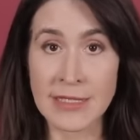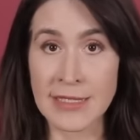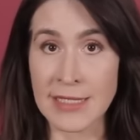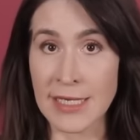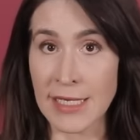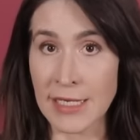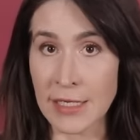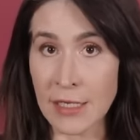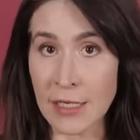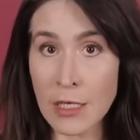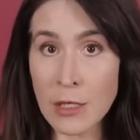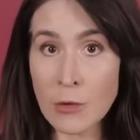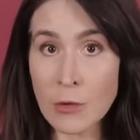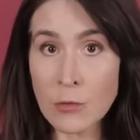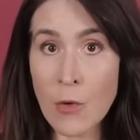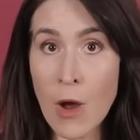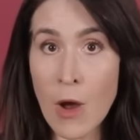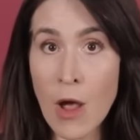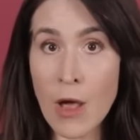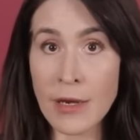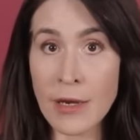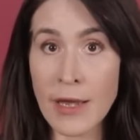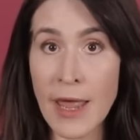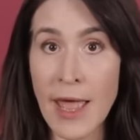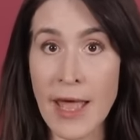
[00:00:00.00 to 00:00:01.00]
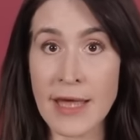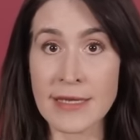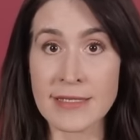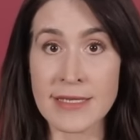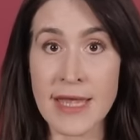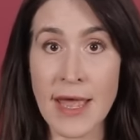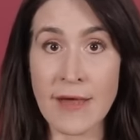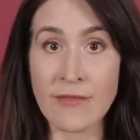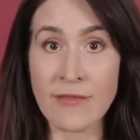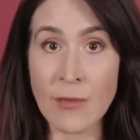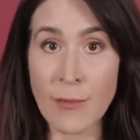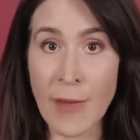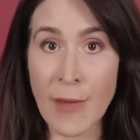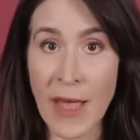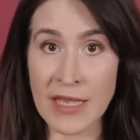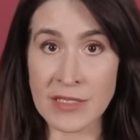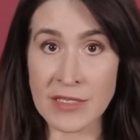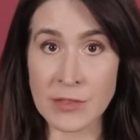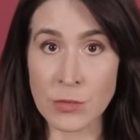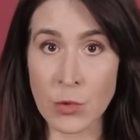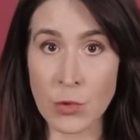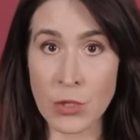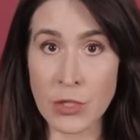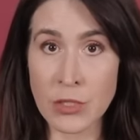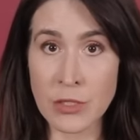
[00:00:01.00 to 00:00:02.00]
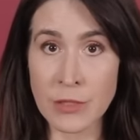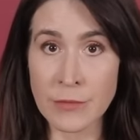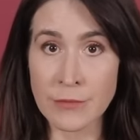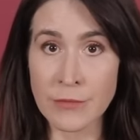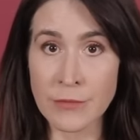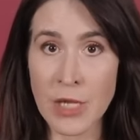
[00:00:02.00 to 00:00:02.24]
Tina and Ron had to have the password.